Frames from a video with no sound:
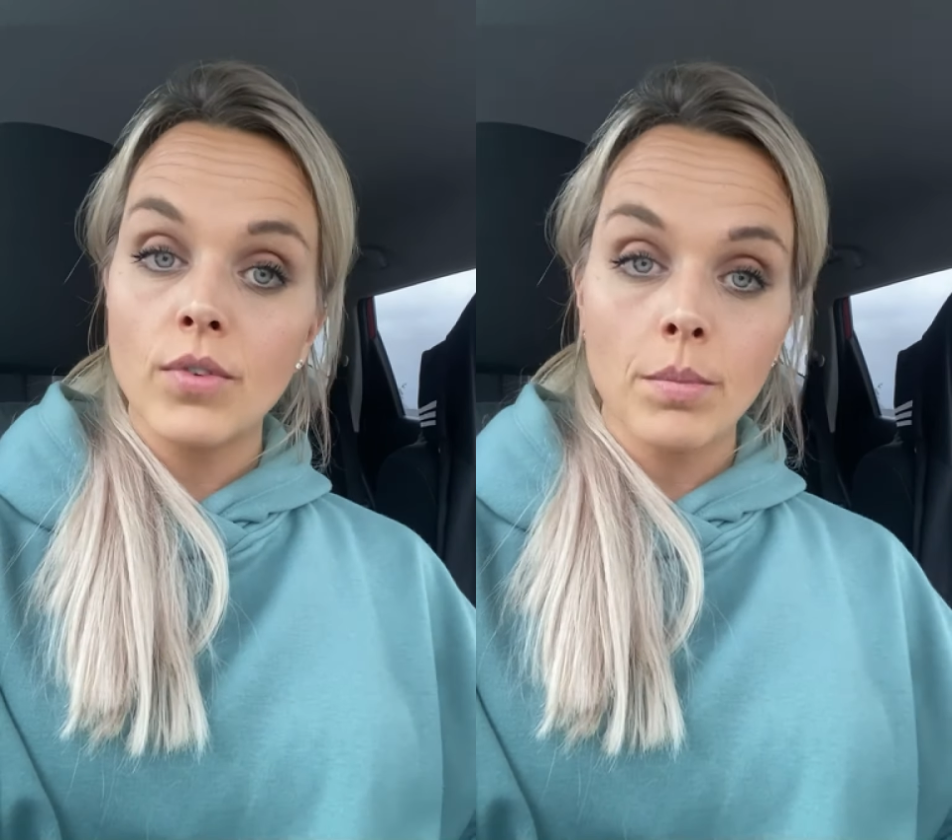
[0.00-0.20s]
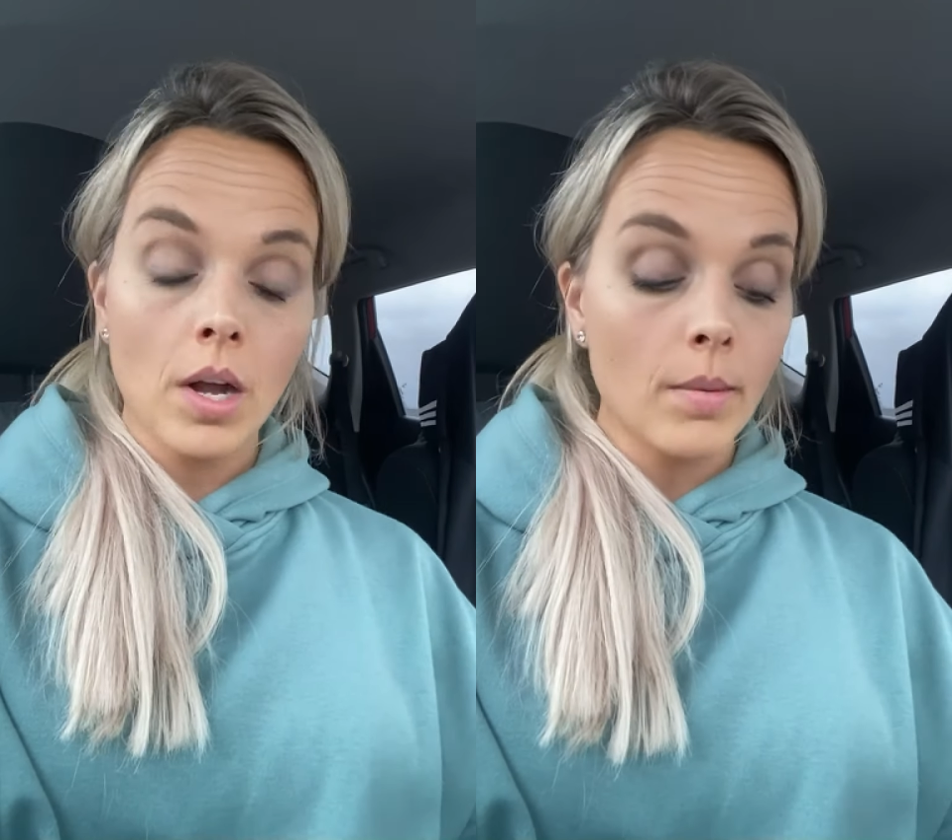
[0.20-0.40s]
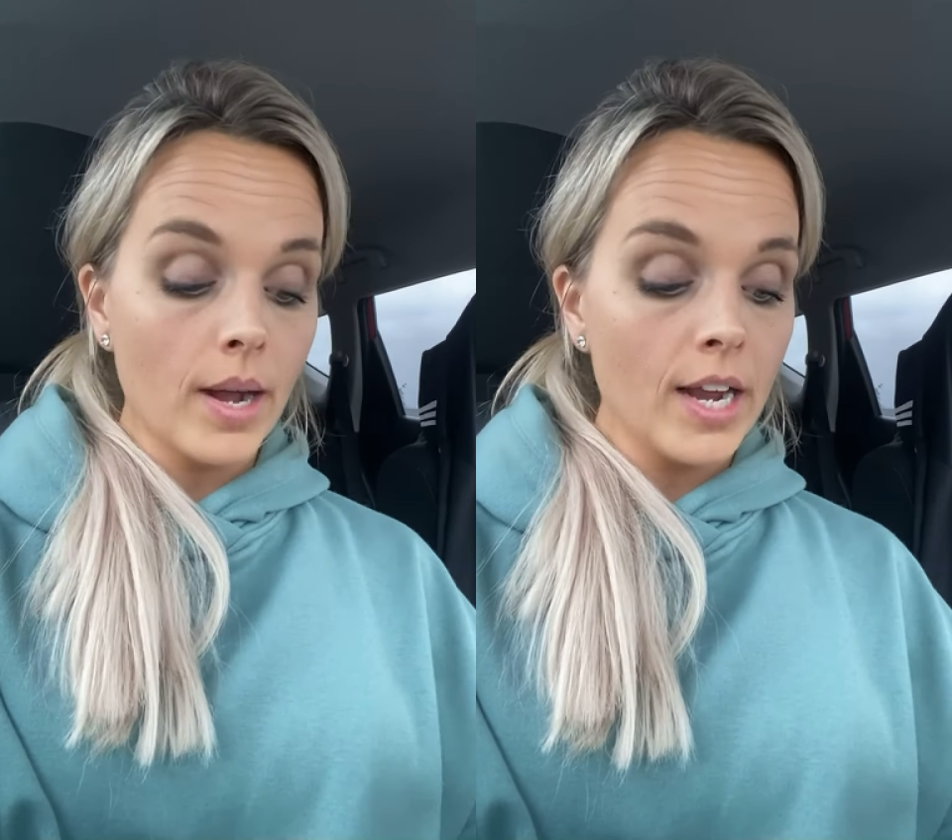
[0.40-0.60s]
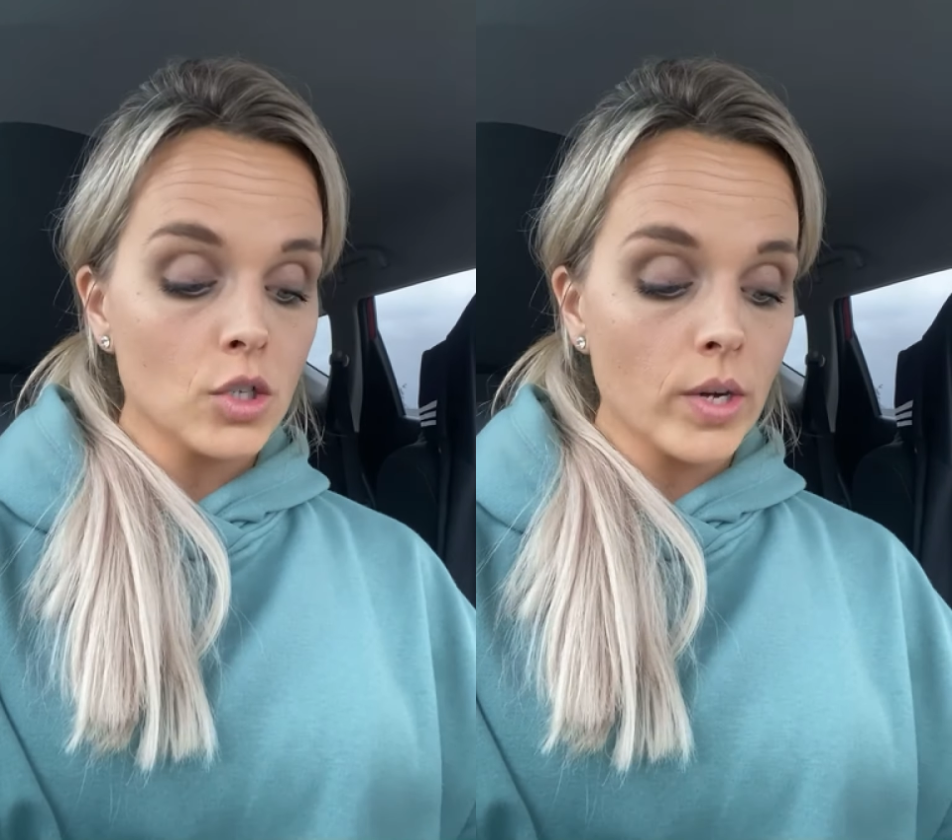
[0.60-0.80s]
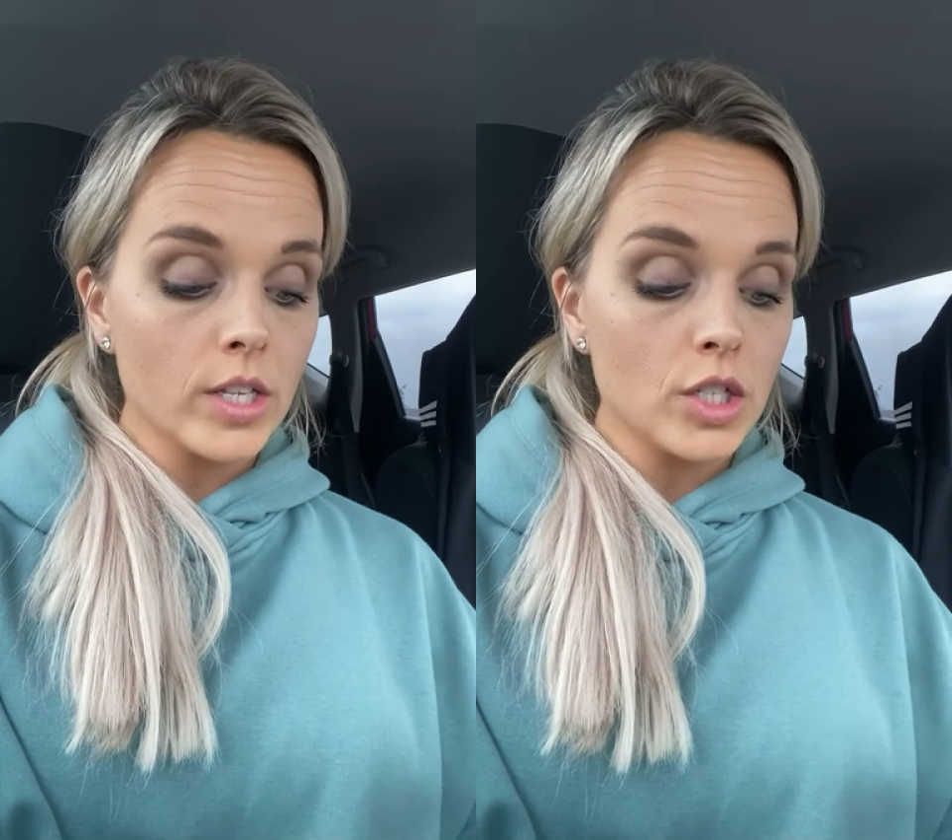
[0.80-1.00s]
from
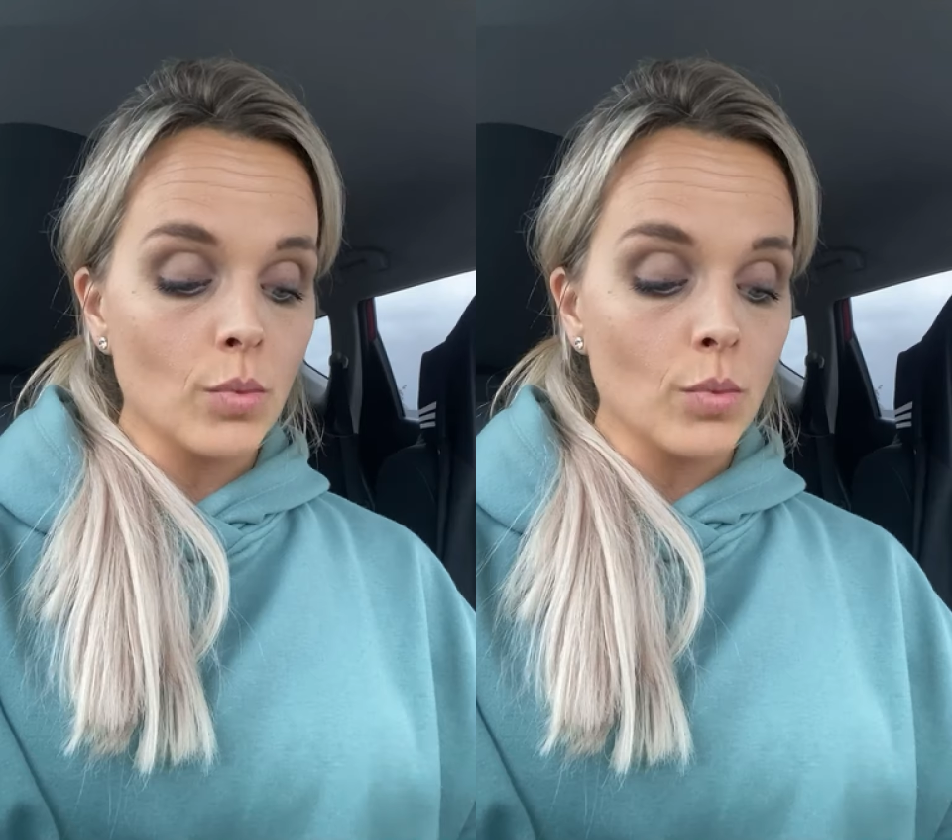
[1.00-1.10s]
carbohydrates.